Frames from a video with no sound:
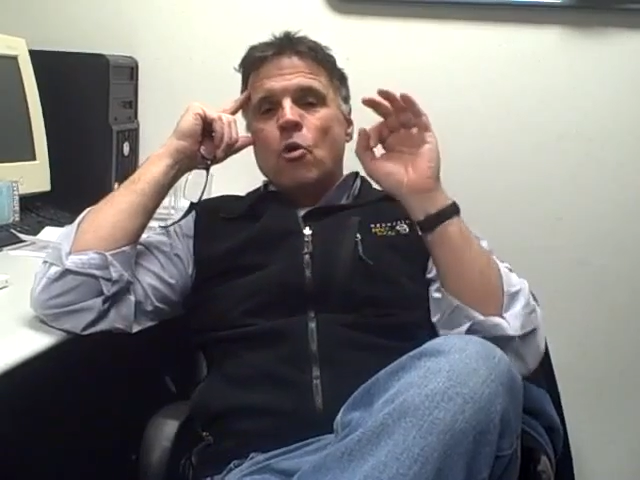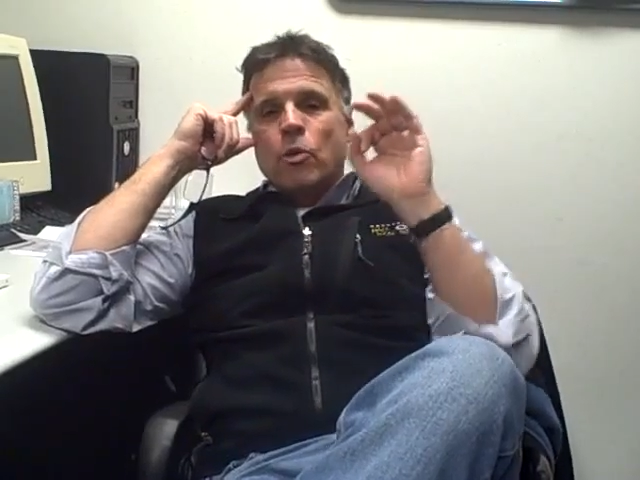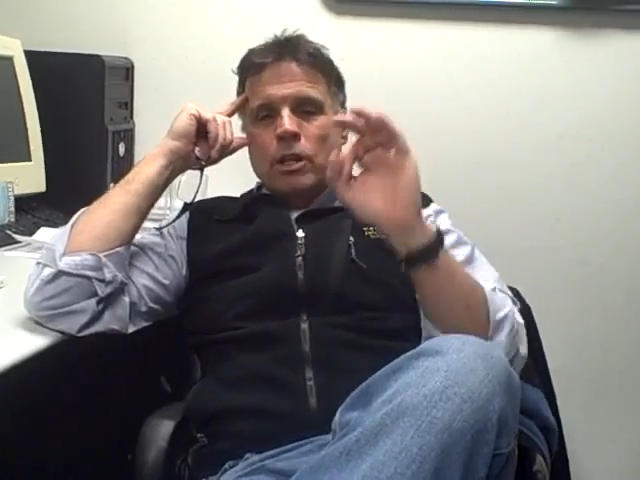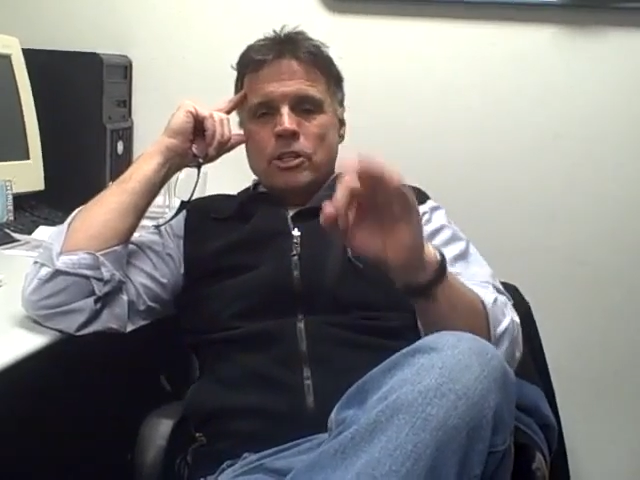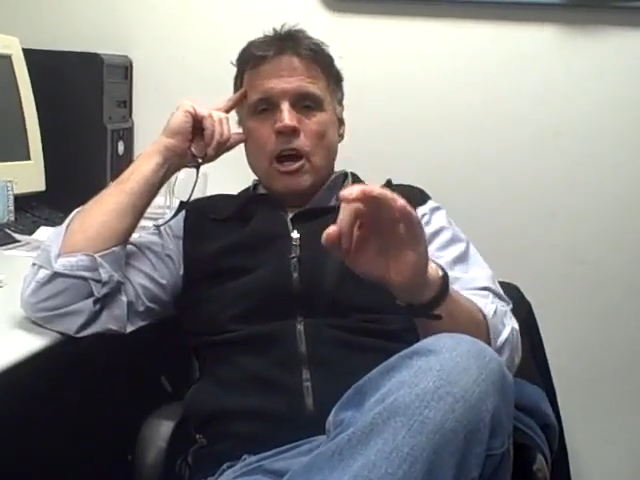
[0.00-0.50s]

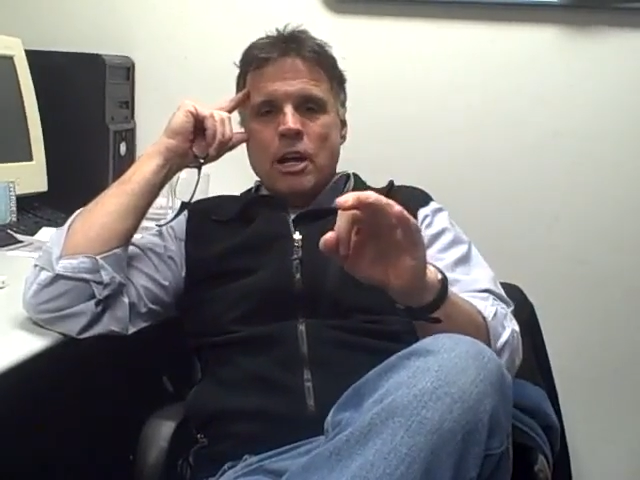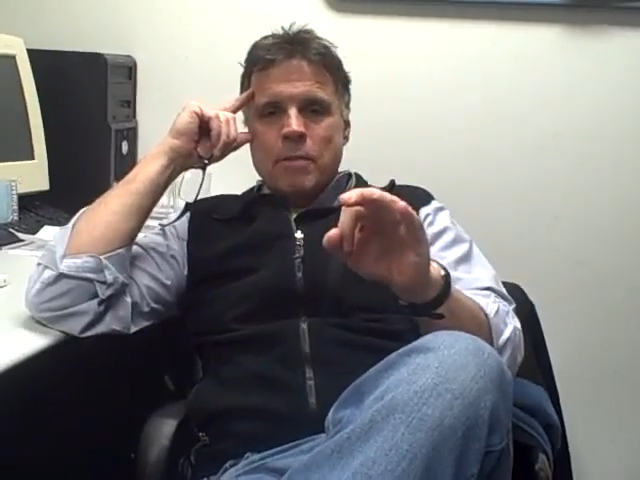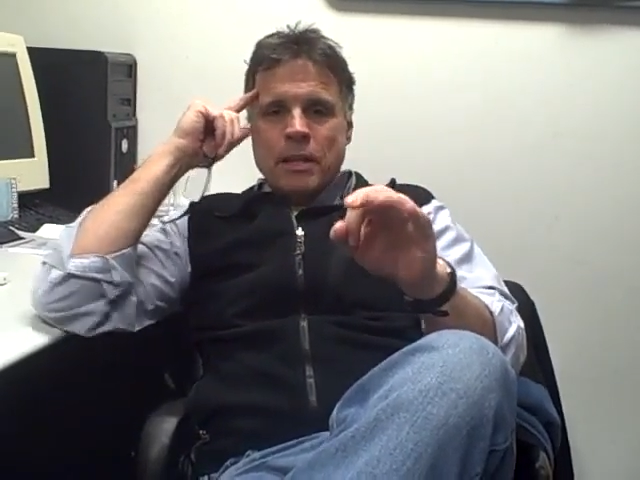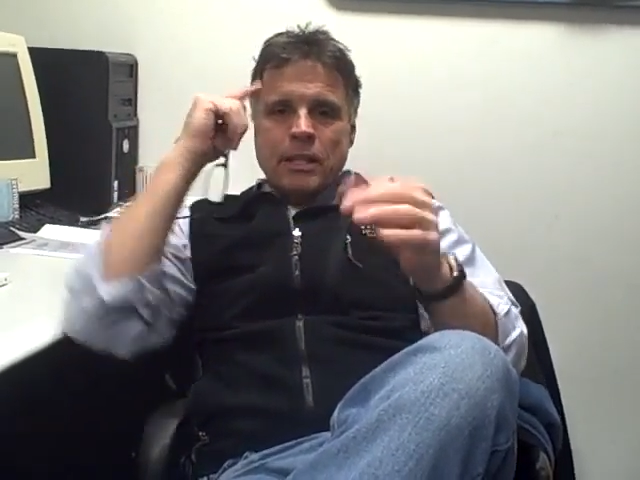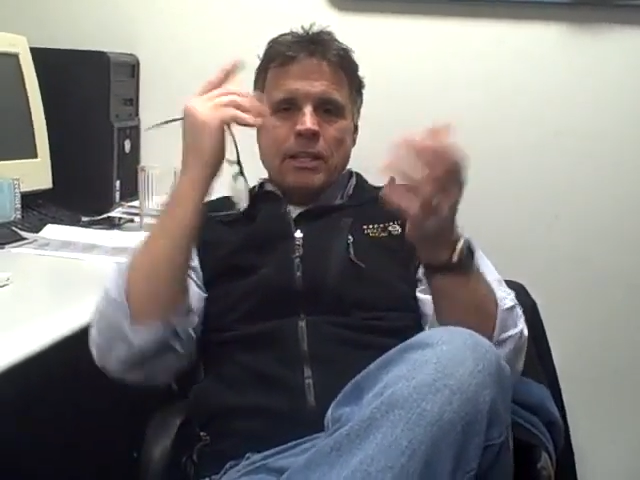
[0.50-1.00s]
we're going to talk
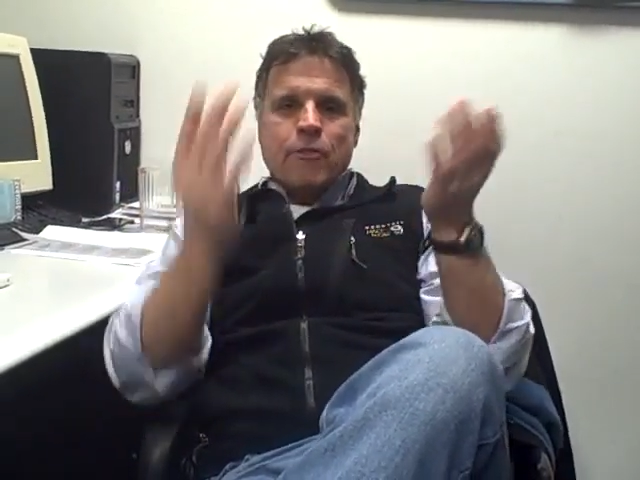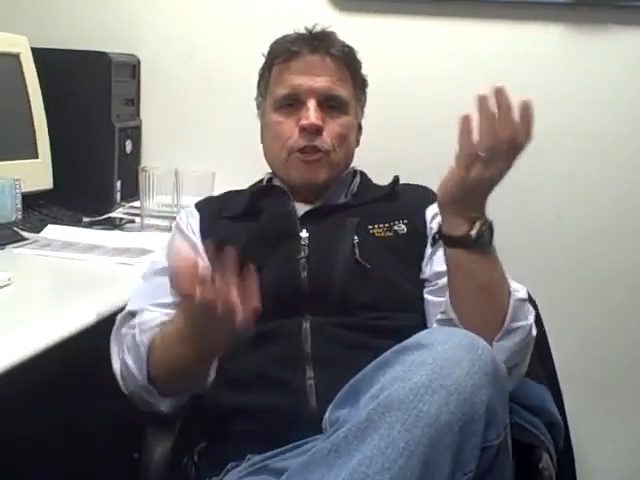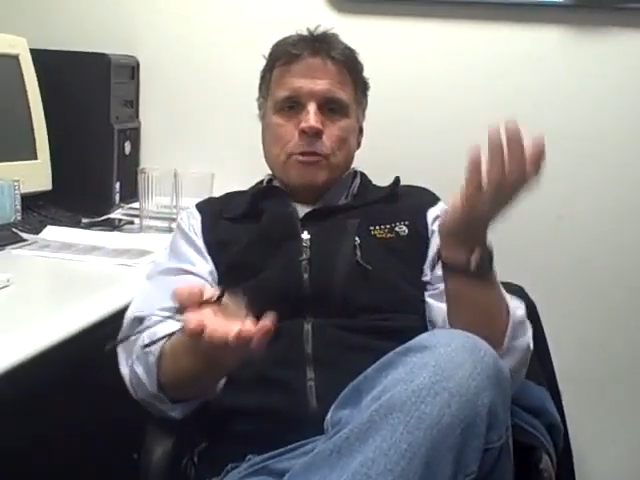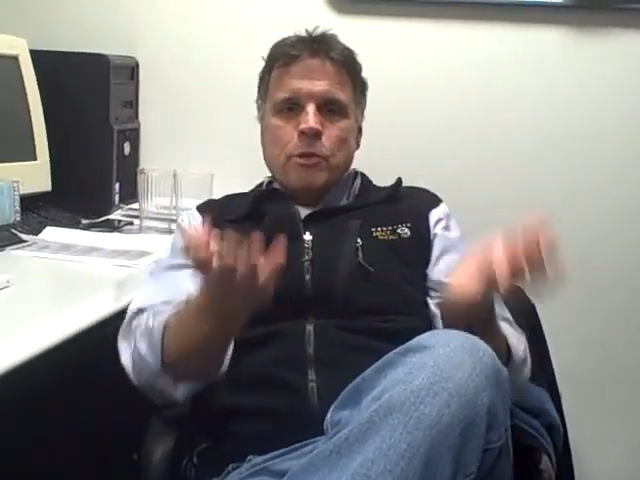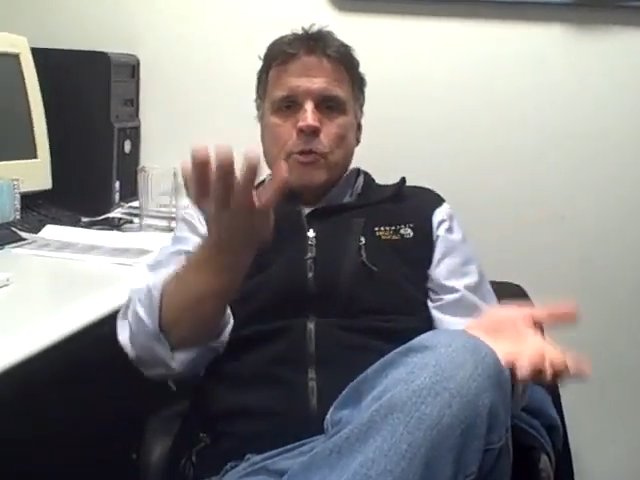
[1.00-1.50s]
about the
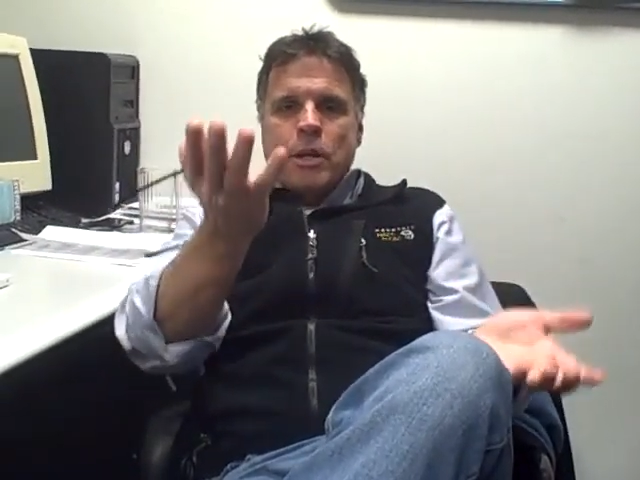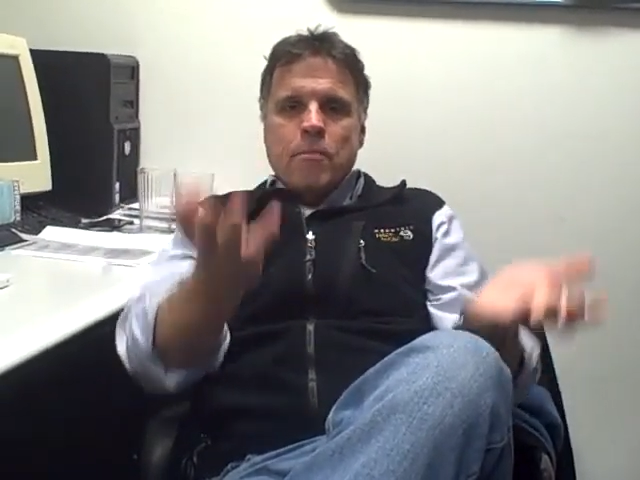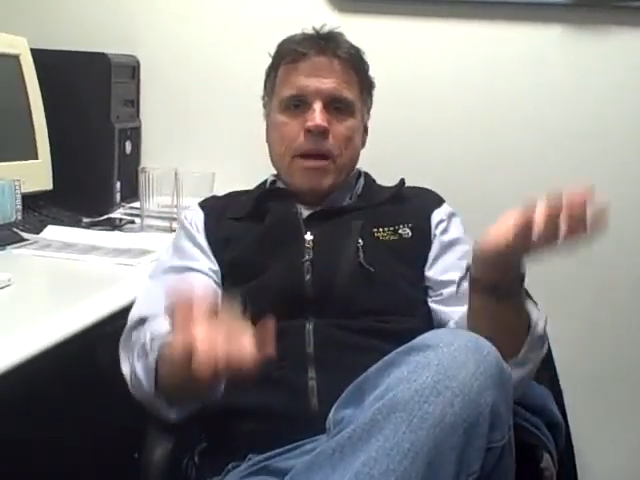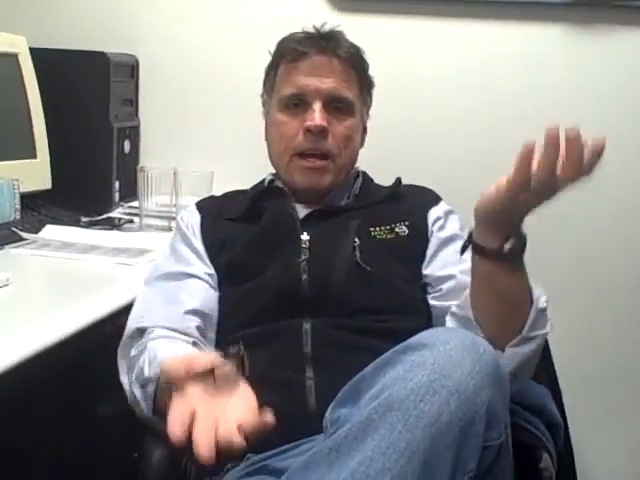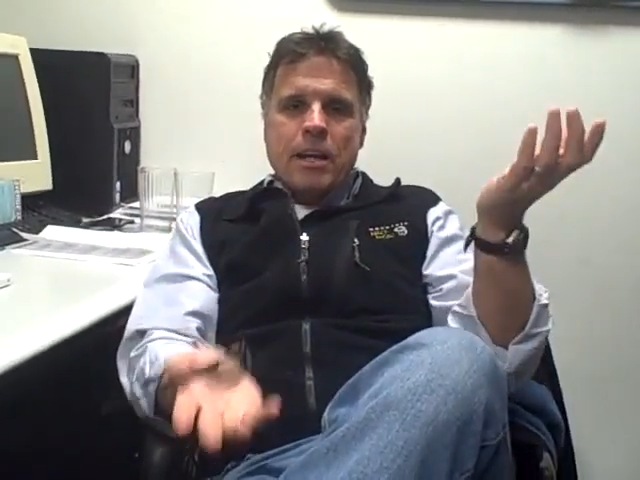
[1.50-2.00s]
difference
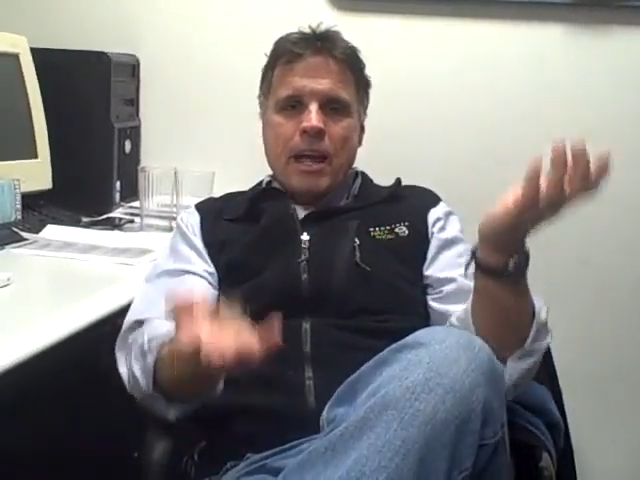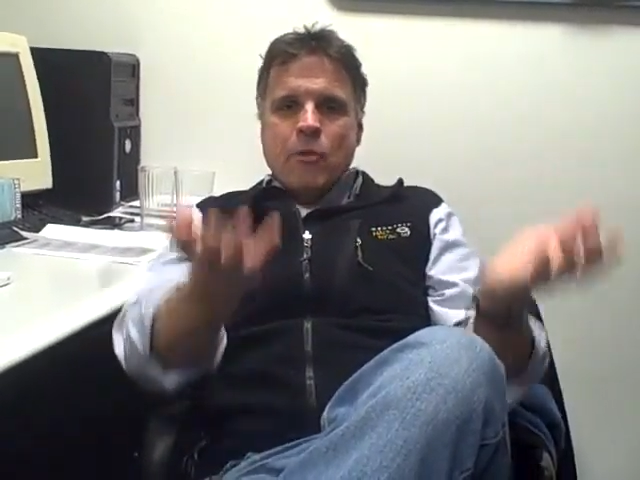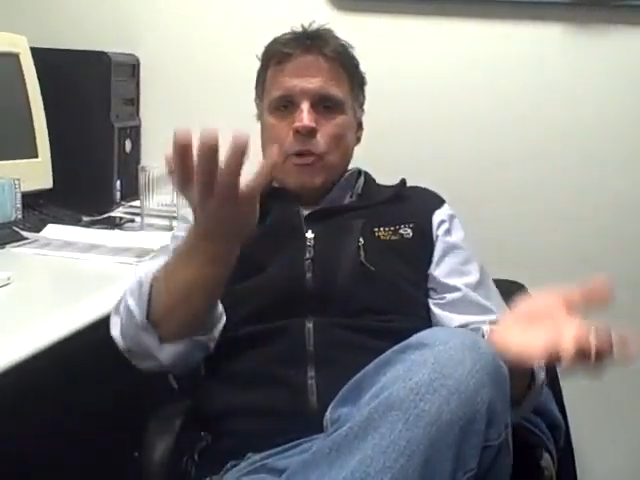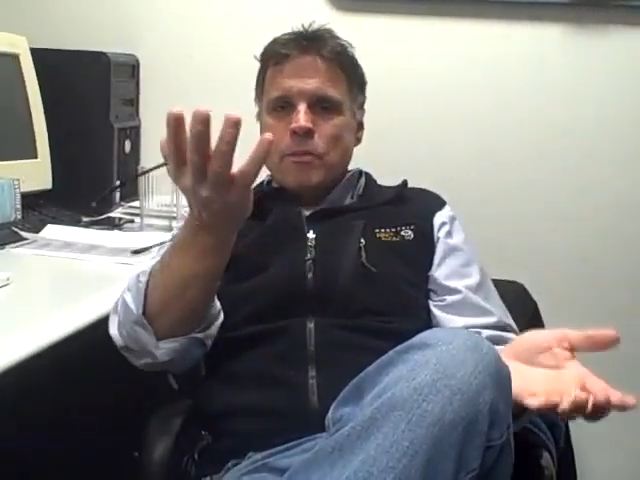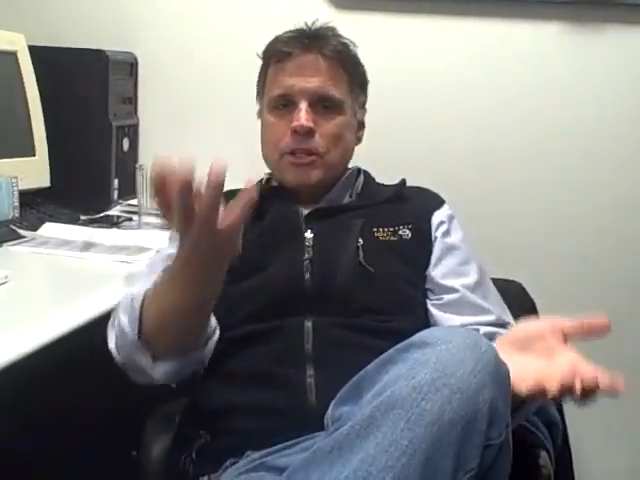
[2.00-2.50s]
between men
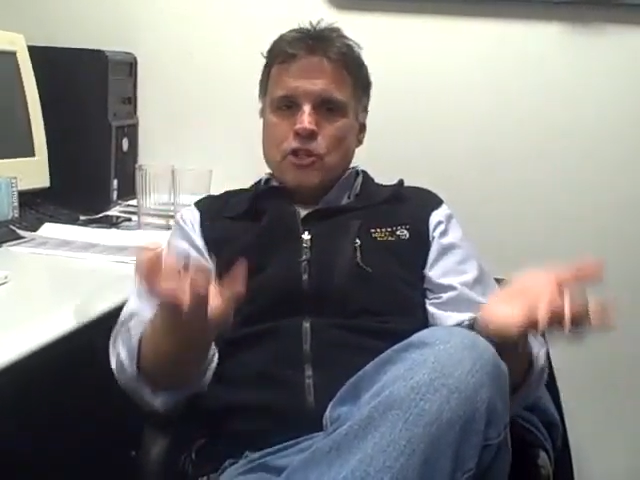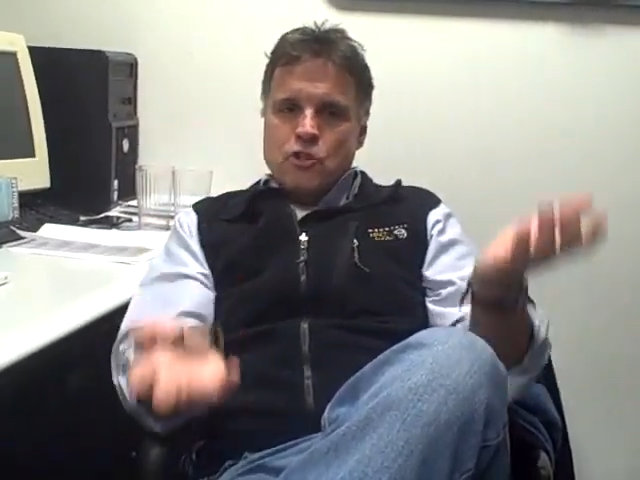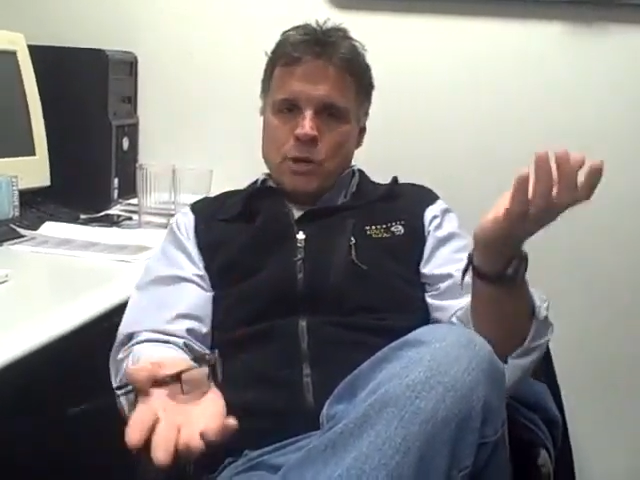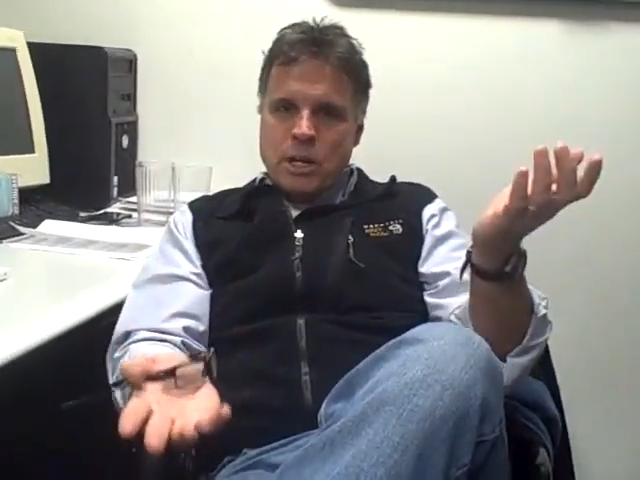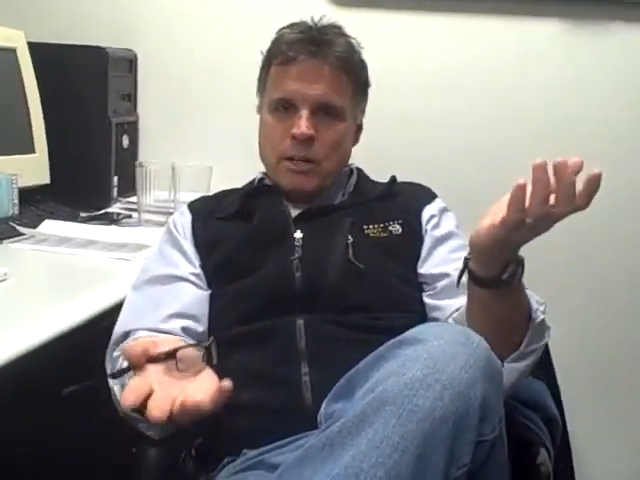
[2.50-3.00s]
and women's
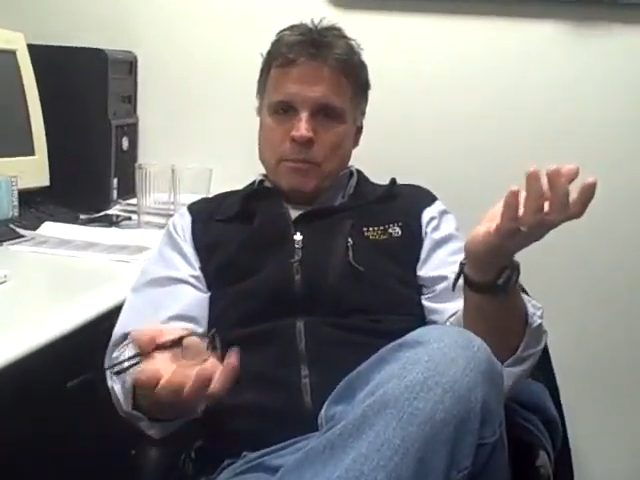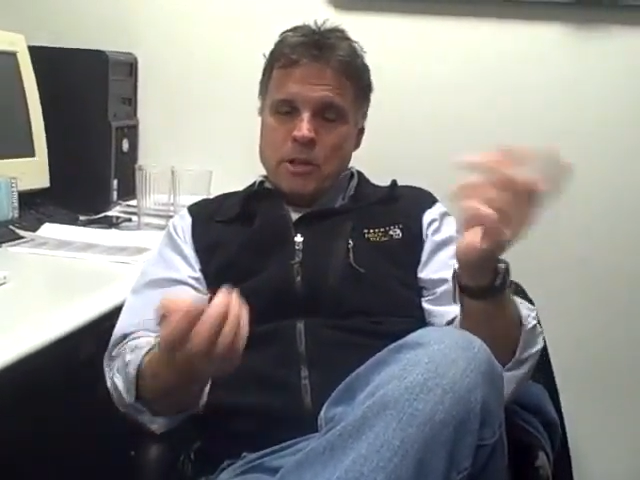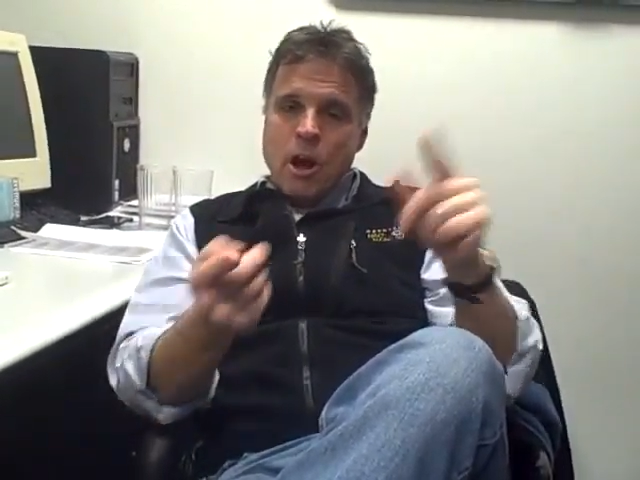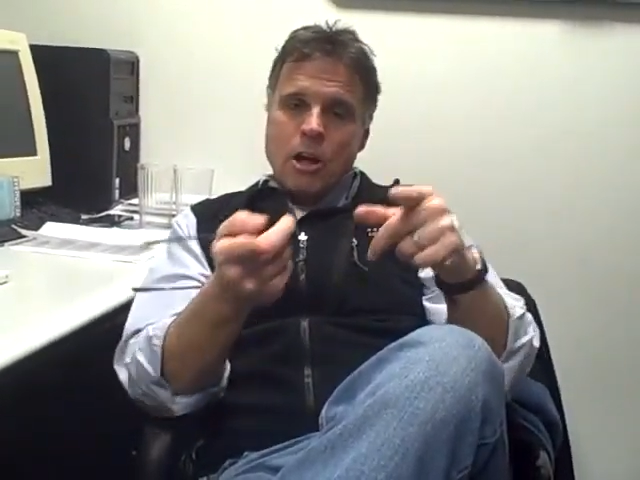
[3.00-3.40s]
dreams.